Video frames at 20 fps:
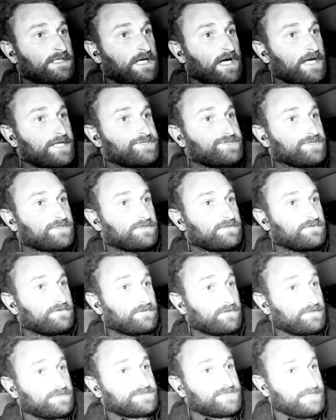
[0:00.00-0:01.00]
I drove,
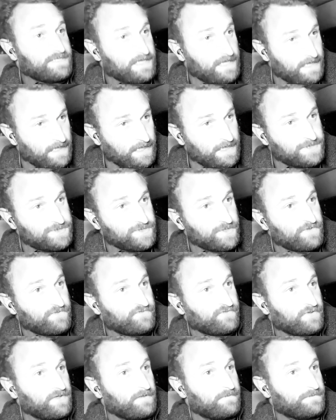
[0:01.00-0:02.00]
or today I drove
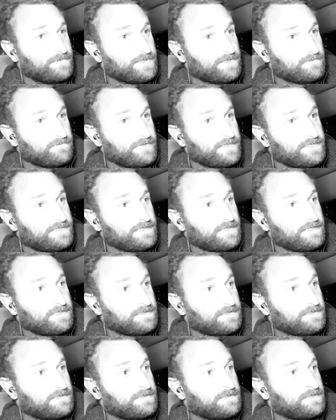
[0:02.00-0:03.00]
from
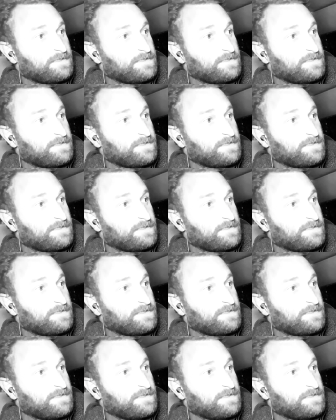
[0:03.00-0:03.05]
Eureka,